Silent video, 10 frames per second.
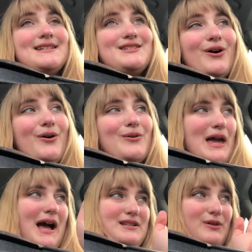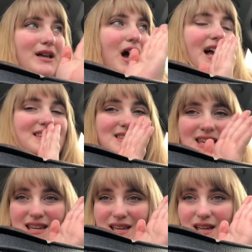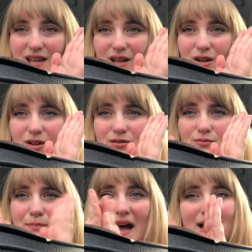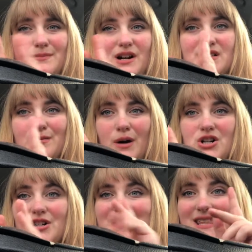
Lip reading: So yeah, so I got the backup dress from Marshall's,